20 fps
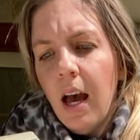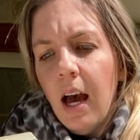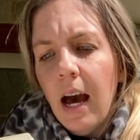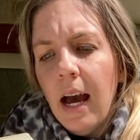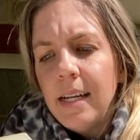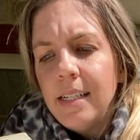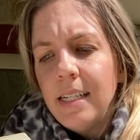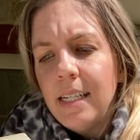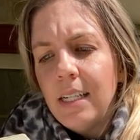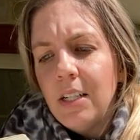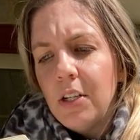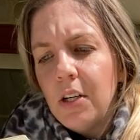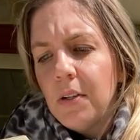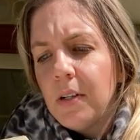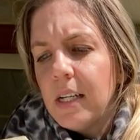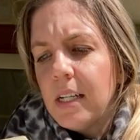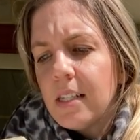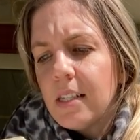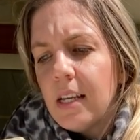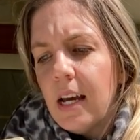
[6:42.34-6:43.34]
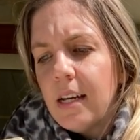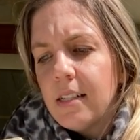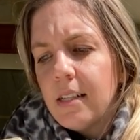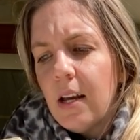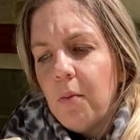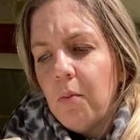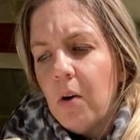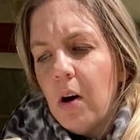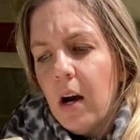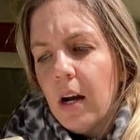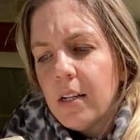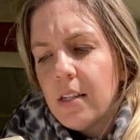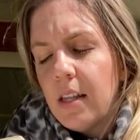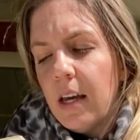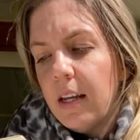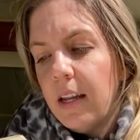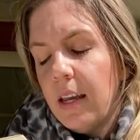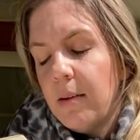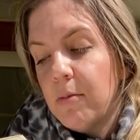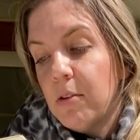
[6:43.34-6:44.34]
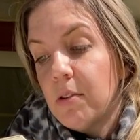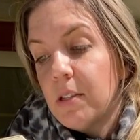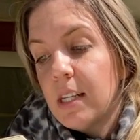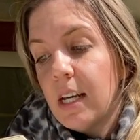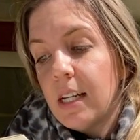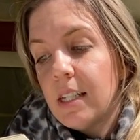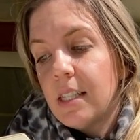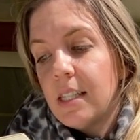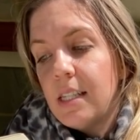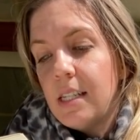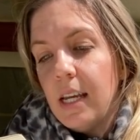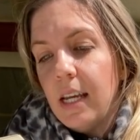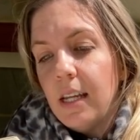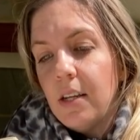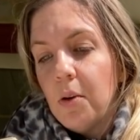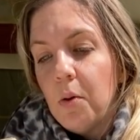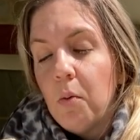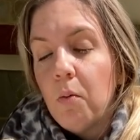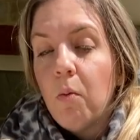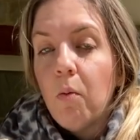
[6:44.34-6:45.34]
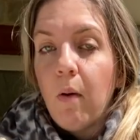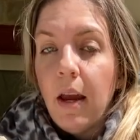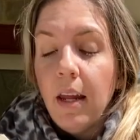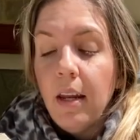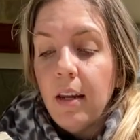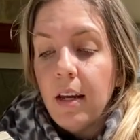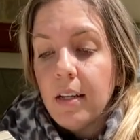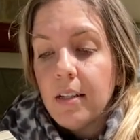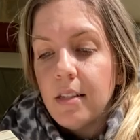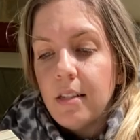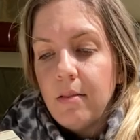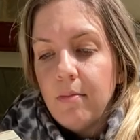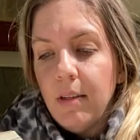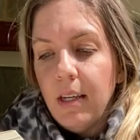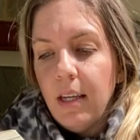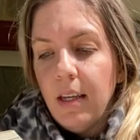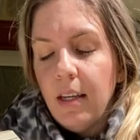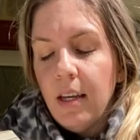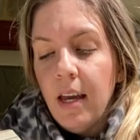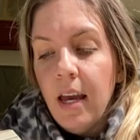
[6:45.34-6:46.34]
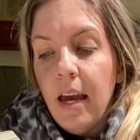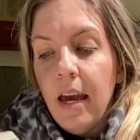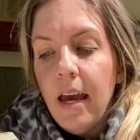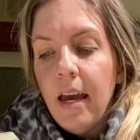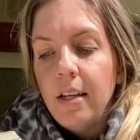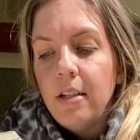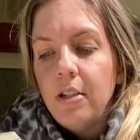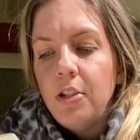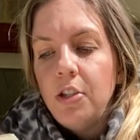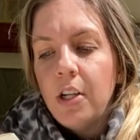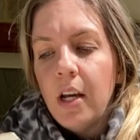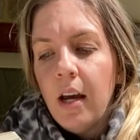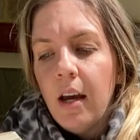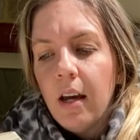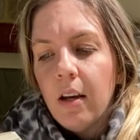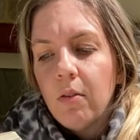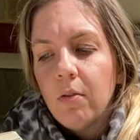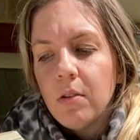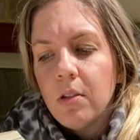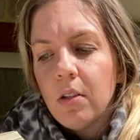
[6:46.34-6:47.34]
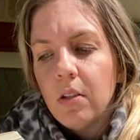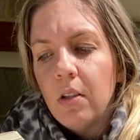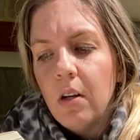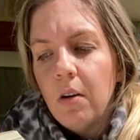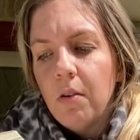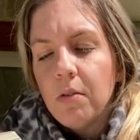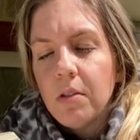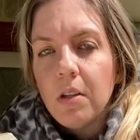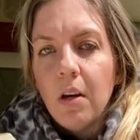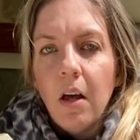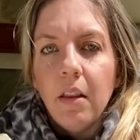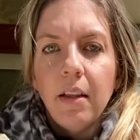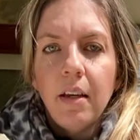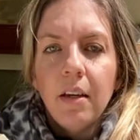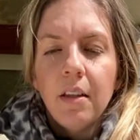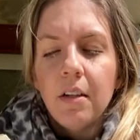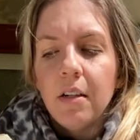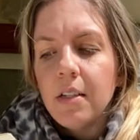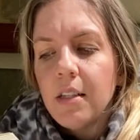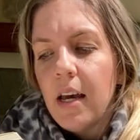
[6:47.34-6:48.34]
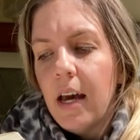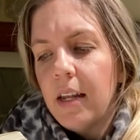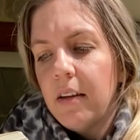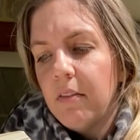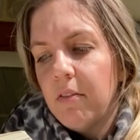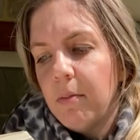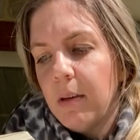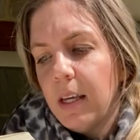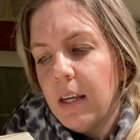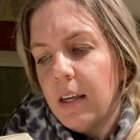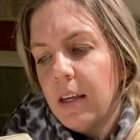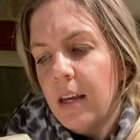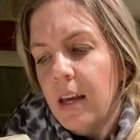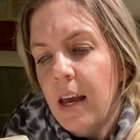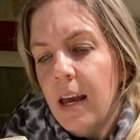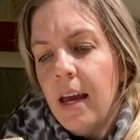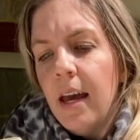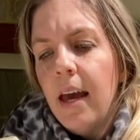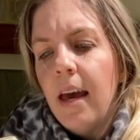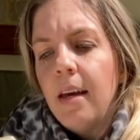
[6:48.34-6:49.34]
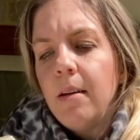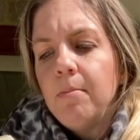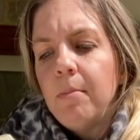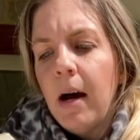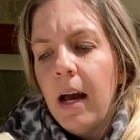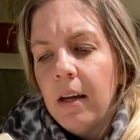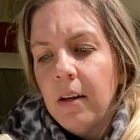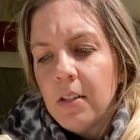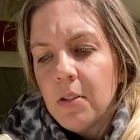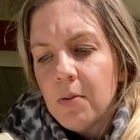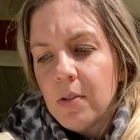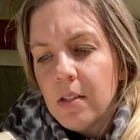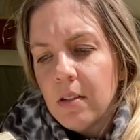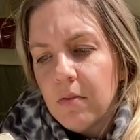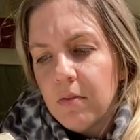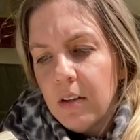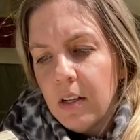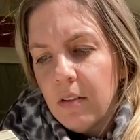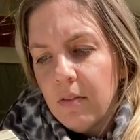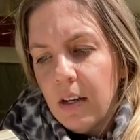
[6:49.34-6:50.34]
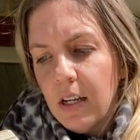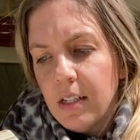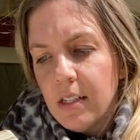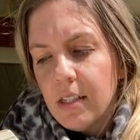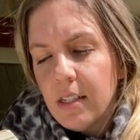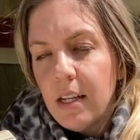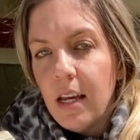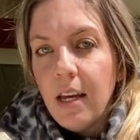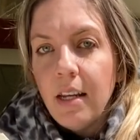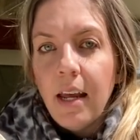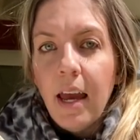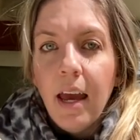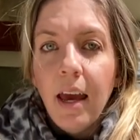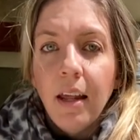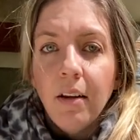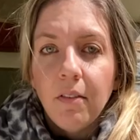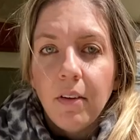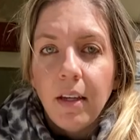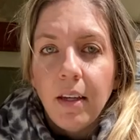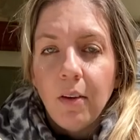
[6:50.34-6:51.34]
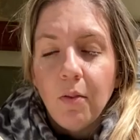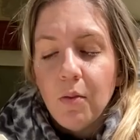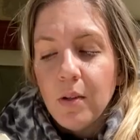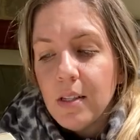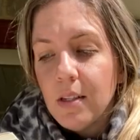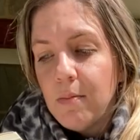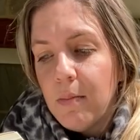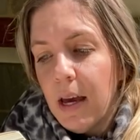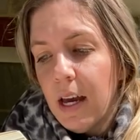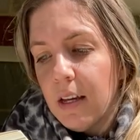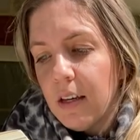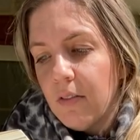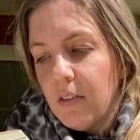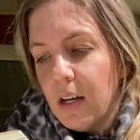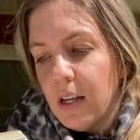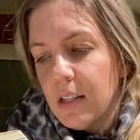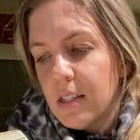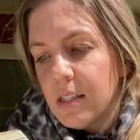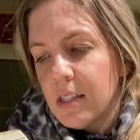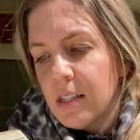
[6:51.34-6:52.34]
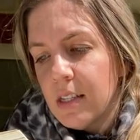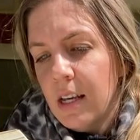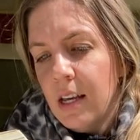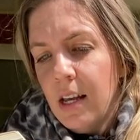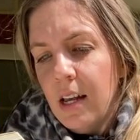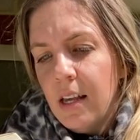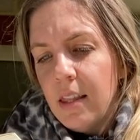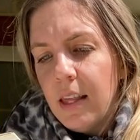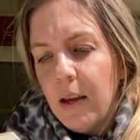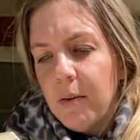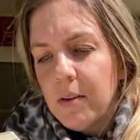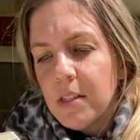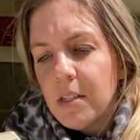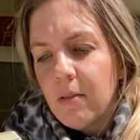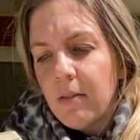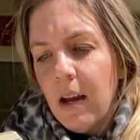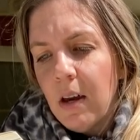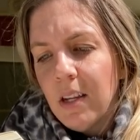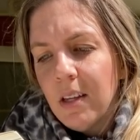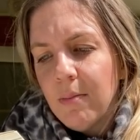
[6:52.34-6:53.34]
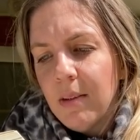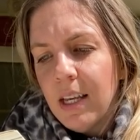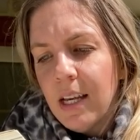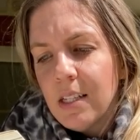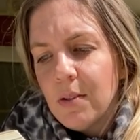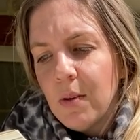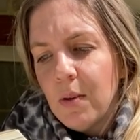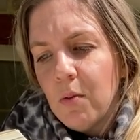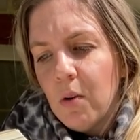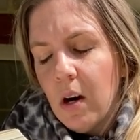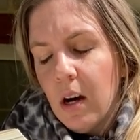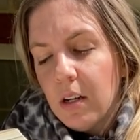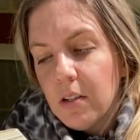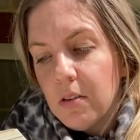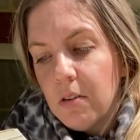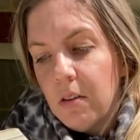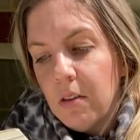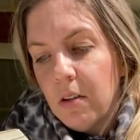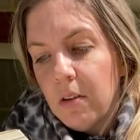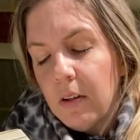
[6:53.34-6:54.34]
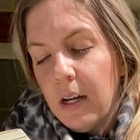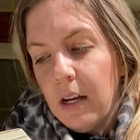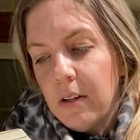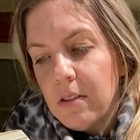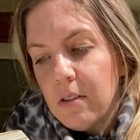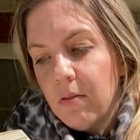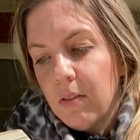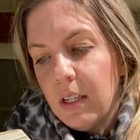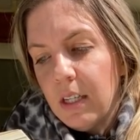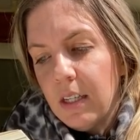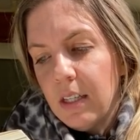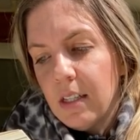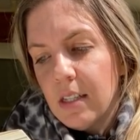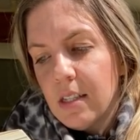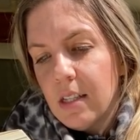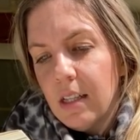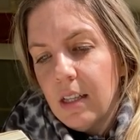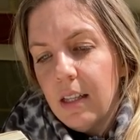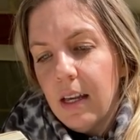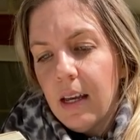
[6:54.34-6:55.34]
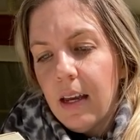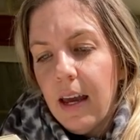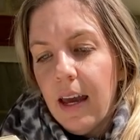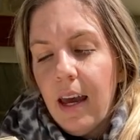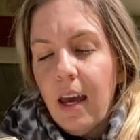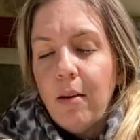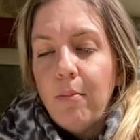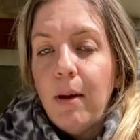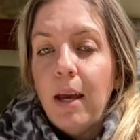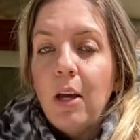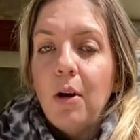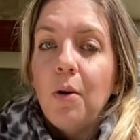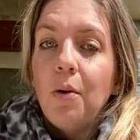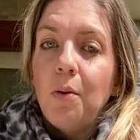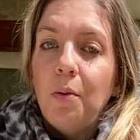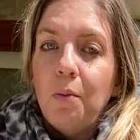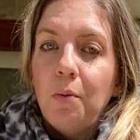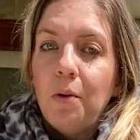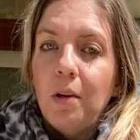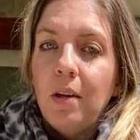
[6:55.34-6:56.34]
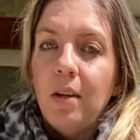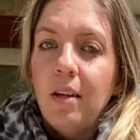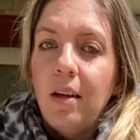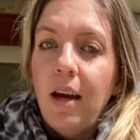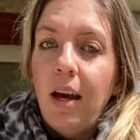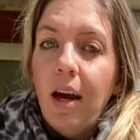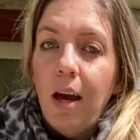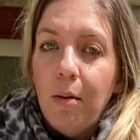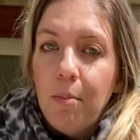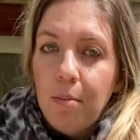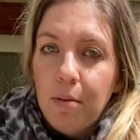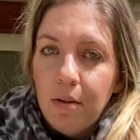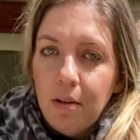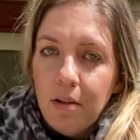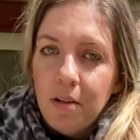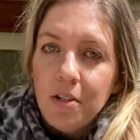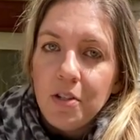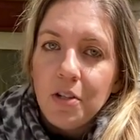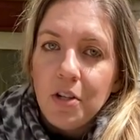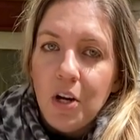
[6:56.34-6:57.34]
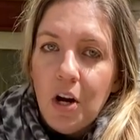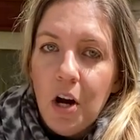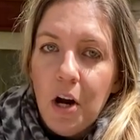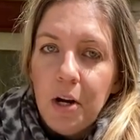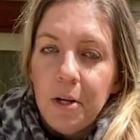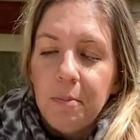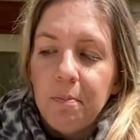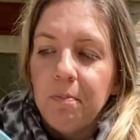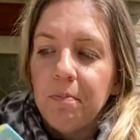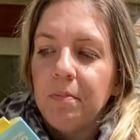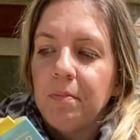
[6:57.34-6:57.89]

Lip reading: I did notice as I walked that Amos had stayed right next to me, and Jack was close on the other side of me, and Miles was in front of us, and Henry was in back of us. They were surrounding me as we walked through the crowds of kids, like I had my own Emperor's Guard.